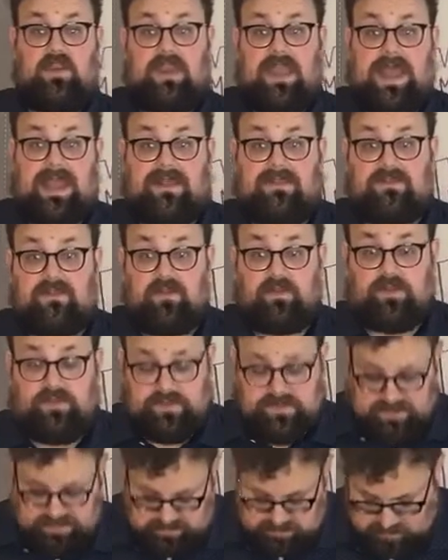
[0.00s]
legs, you'll
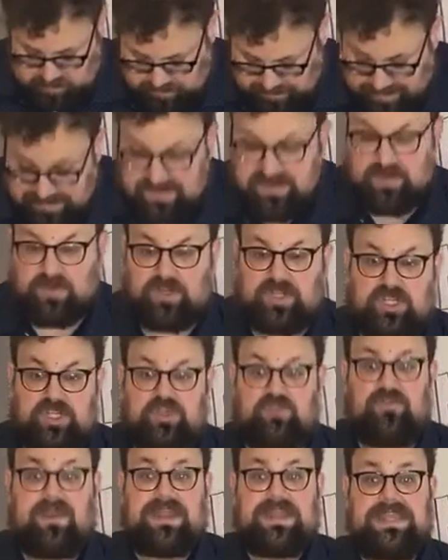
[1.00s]
see your legs go
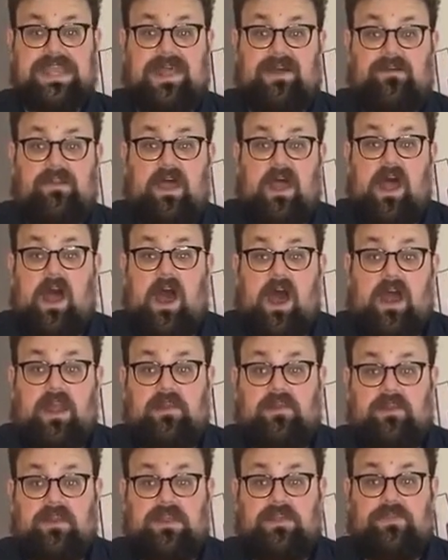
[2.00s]
straight down
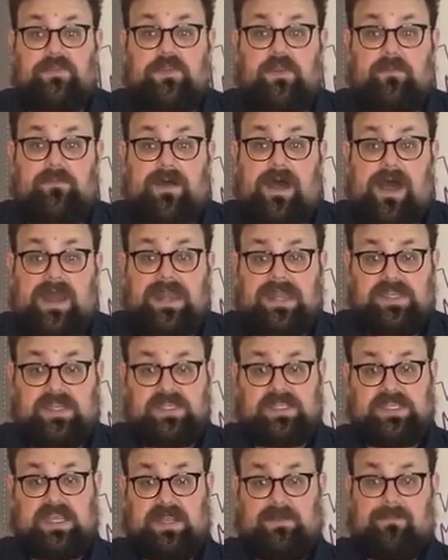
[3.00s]
underneath your body,
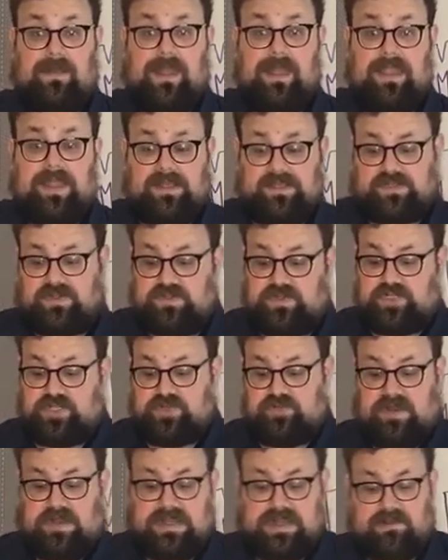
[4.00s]
just like my legs go
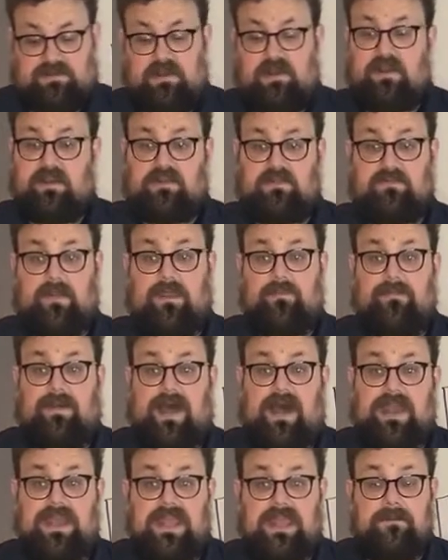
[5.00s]
straight down underneath my
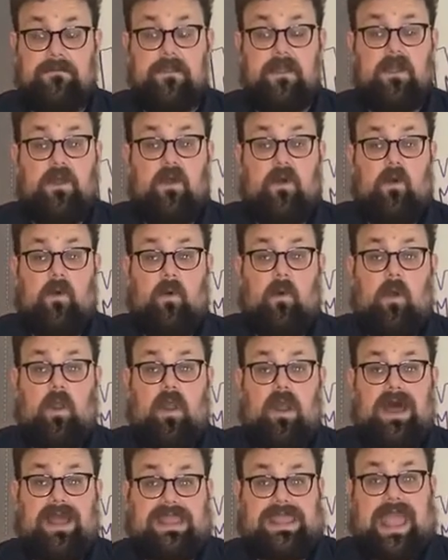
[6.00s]
body or
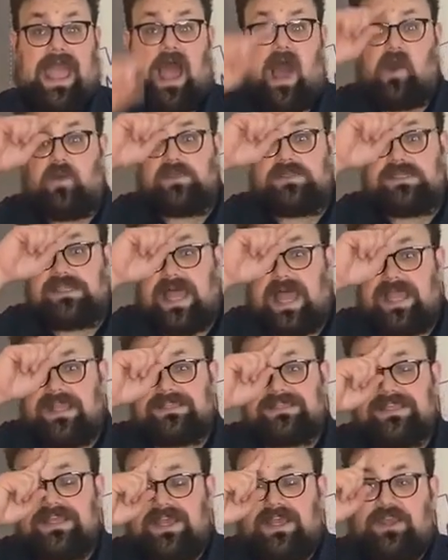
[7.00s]
a cow's
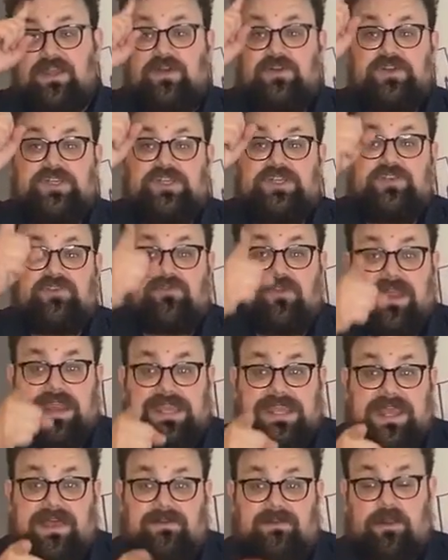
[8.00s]
legs go straight
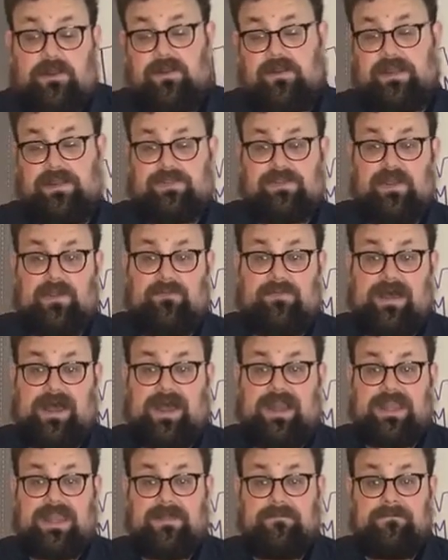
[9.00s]
down underneath their
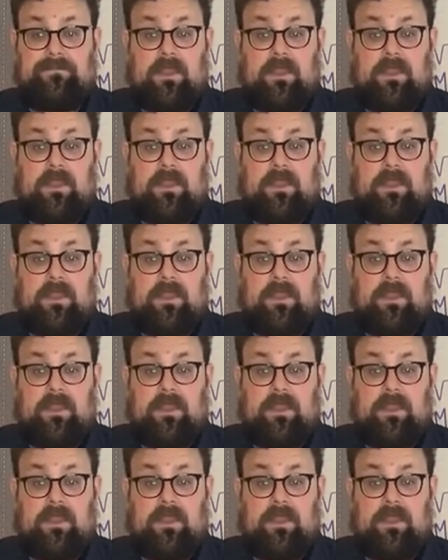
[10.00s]
body,